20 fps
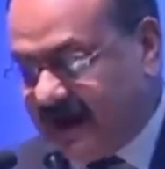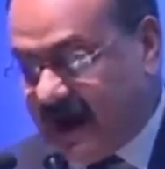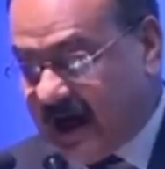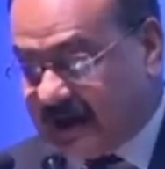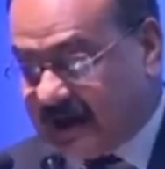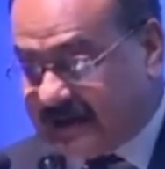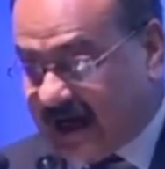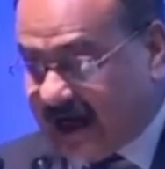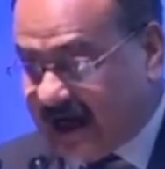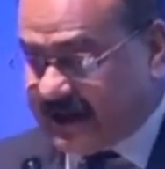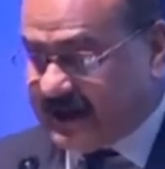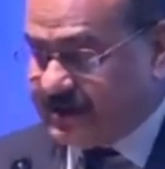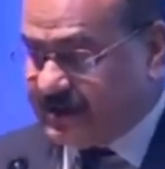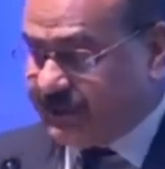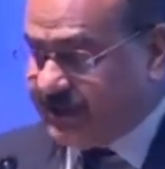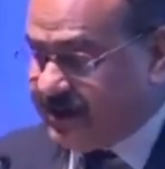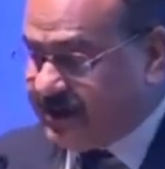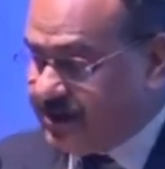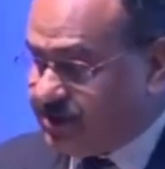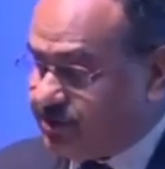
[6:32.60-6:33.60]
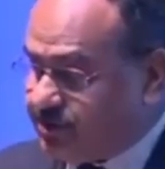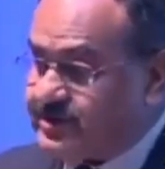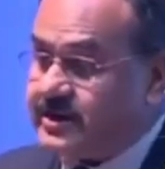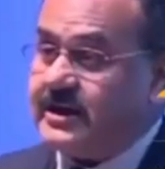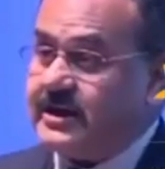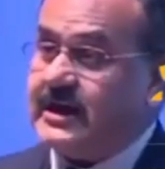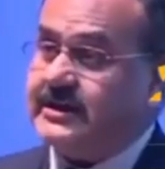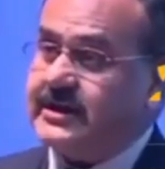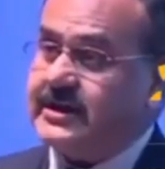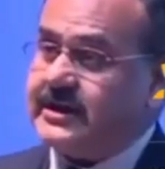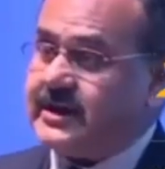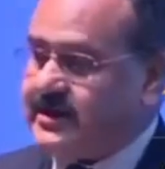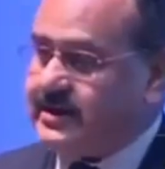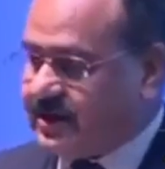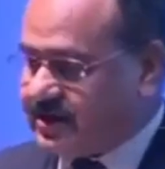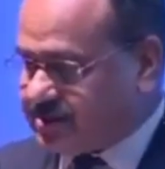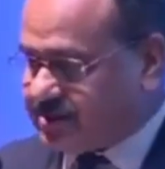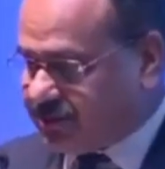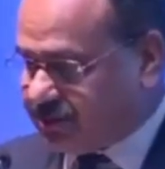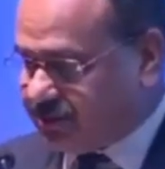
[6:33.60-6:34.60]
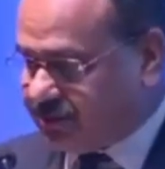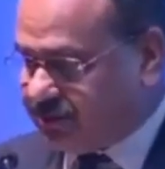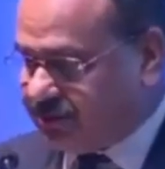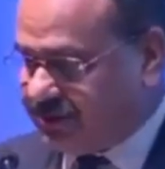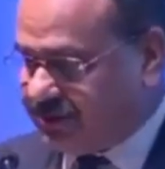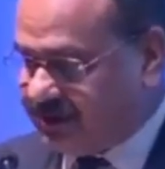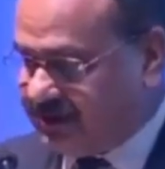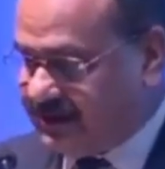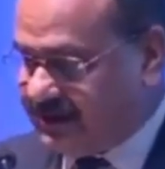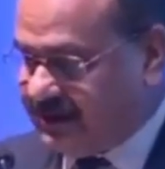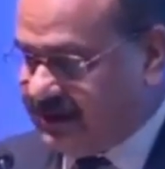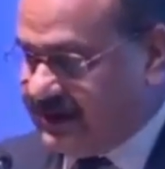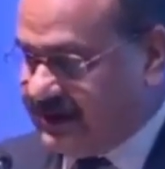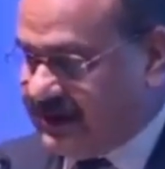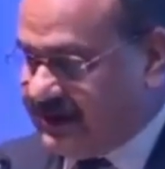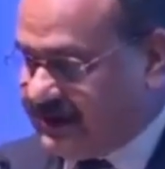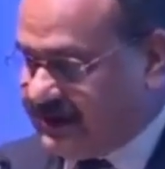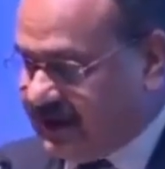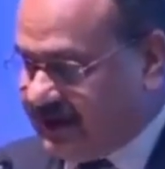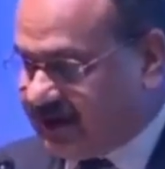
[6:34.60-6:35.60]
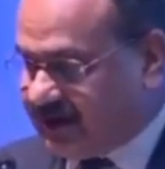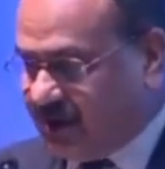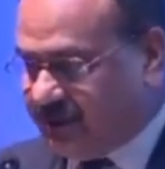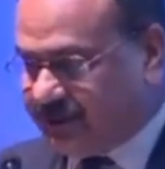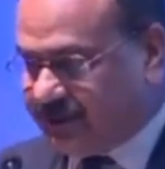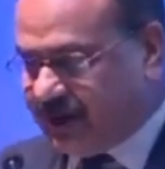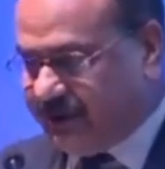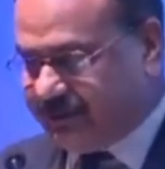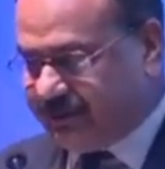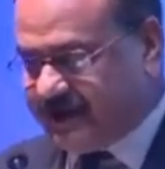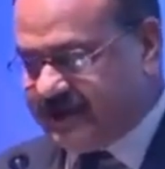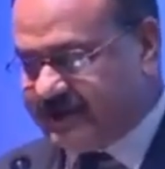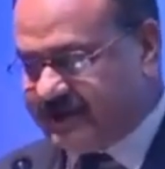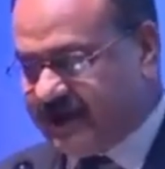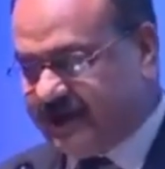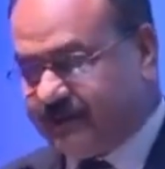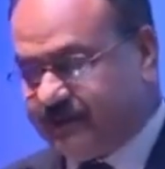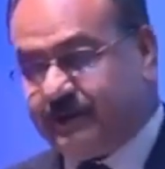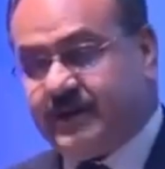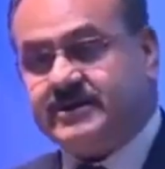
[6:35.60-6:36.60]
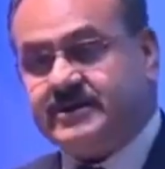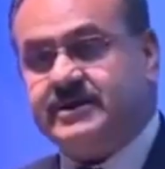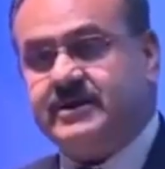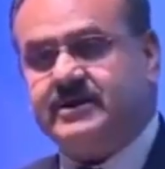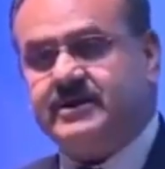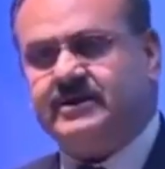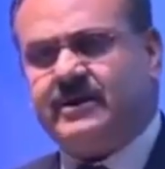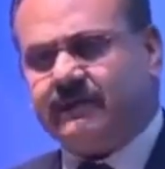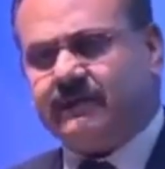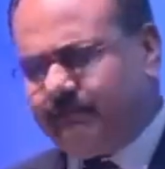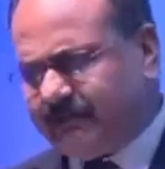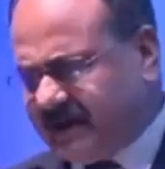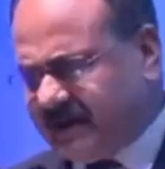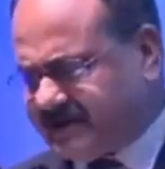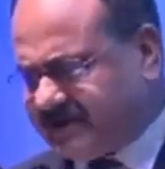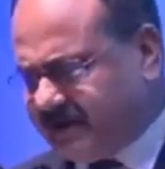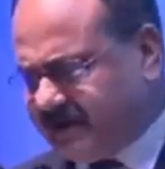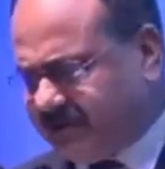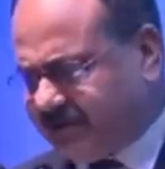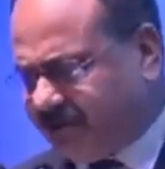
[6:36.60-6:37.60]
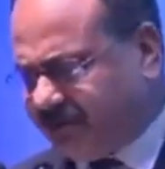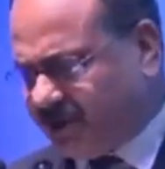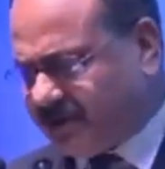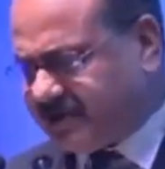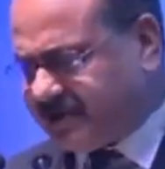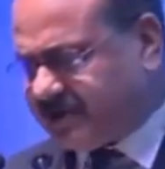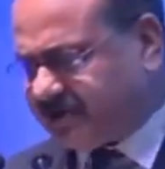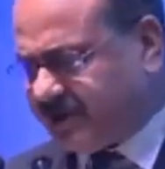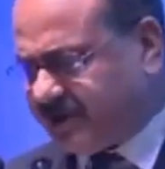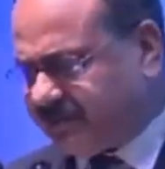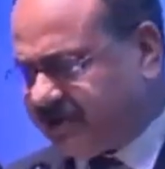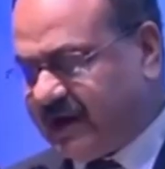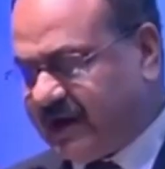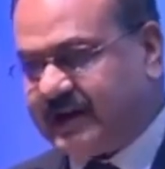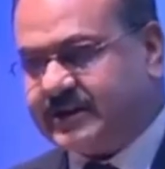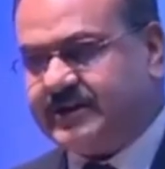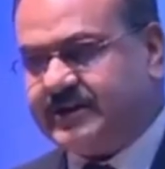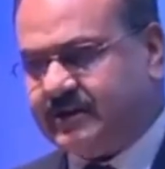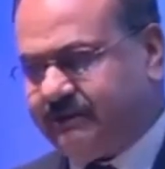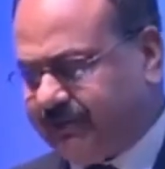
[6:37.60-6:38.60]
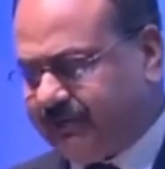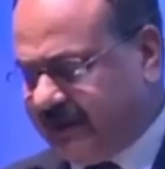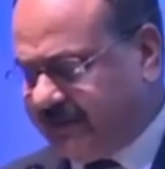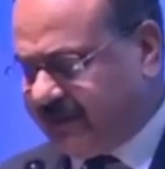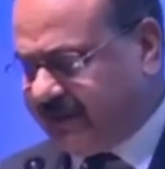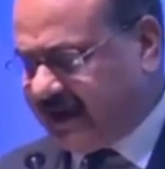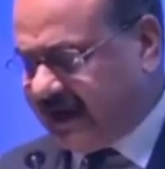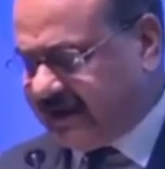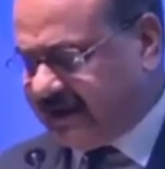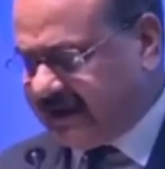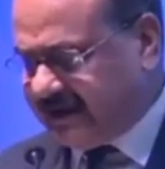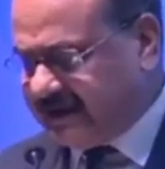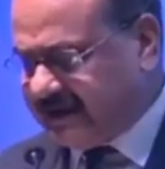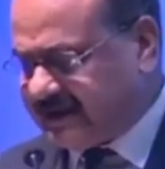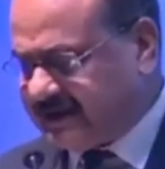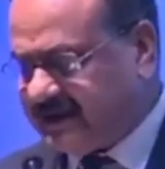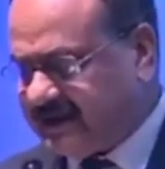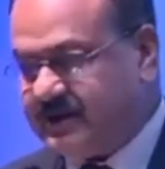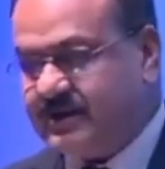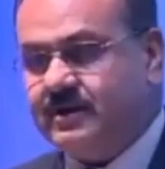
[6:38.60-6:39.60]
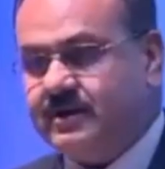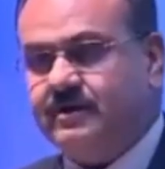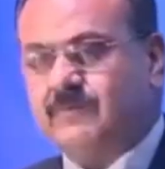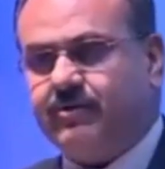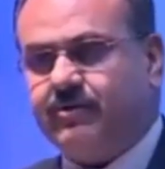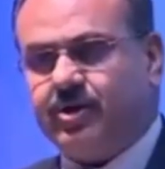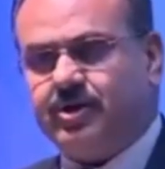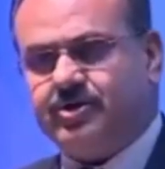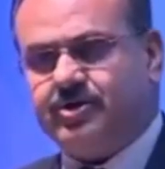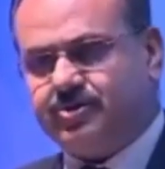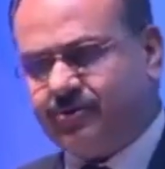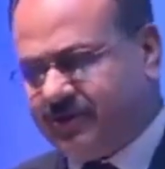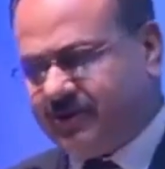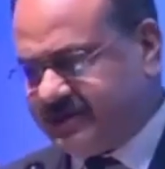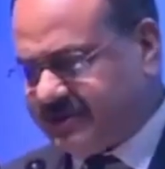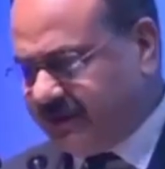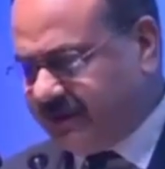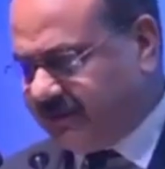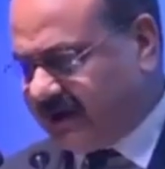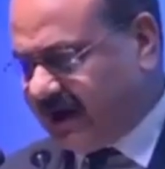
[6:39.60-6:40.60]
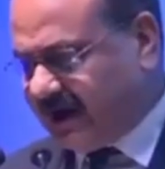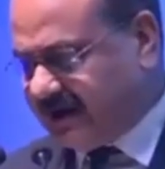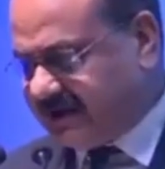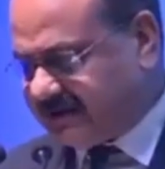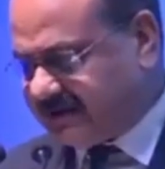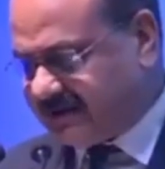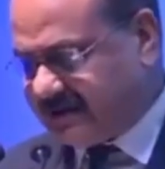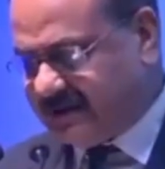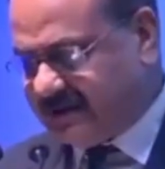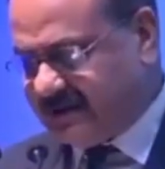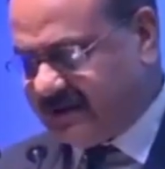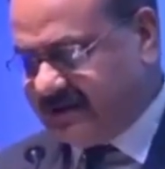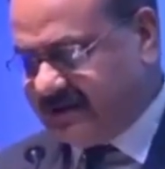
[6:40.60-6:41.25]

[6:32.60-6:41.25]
Aadhaar is being used in other areas too. Telecom companies are replacing cumbersome process of collecting paper IDs for issuing SIM cards